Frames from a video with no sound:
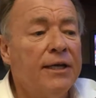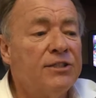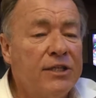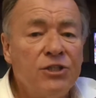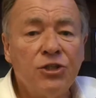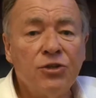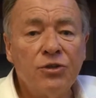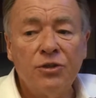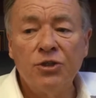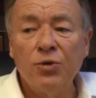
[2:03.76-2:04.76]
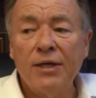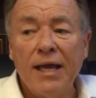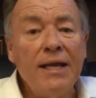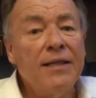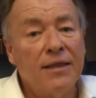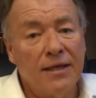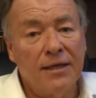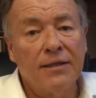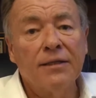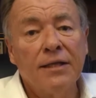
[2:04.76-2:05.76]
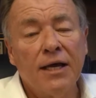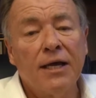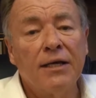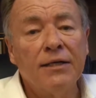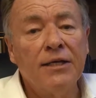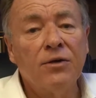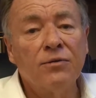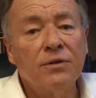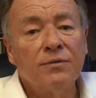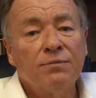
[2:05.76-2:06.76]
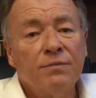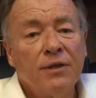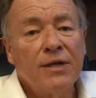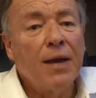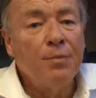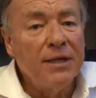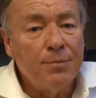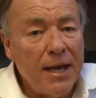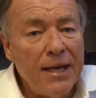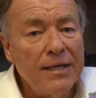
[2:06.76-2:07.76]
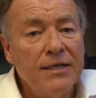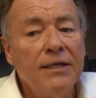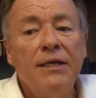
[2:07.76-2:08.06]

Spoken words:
gets injured doing anything, they're not being paid,